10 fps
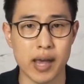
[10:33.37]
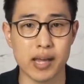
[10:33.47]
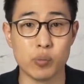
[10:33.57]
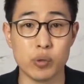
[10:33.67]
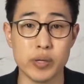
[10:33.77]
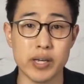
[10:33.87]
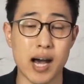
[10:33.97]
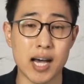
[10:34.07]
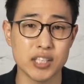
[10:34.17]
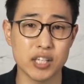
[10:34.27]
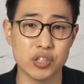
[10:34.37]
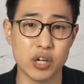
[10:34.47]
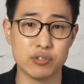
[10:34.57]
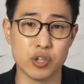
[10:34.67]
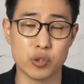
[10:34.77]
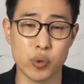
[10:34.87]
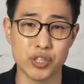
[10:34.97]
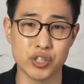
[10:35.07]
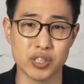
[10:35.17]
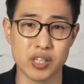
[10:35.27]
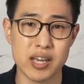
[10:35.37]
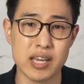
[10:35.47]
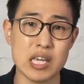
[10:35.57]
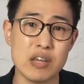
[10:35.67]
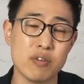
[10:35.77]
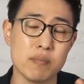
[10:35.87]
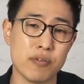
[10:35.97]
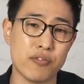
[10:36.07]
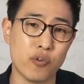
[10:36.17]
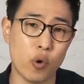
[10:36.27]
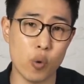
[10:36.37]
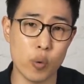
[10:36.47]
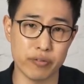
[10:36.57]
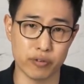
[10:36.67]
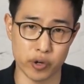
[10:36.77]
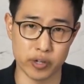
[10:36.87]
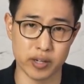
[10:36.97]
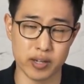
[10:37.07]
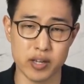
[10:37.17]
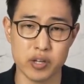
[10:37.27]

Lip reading: And when we ask ourselves those questions, even before we've learned it,